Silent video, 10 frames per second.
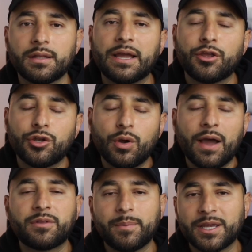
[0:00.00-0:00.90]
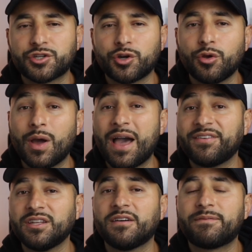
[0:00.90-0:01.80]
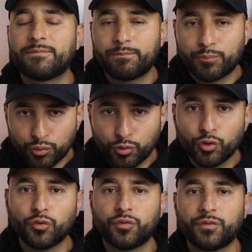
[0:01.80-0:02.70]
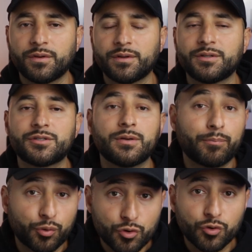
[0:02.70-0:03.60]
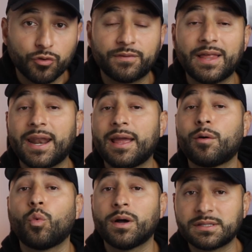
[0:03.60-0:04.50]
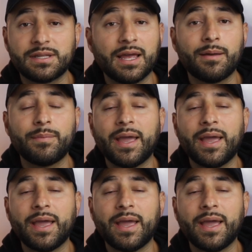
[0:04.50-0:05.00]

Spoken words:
Now, you do have to make sure you have enough proof to prove that it was them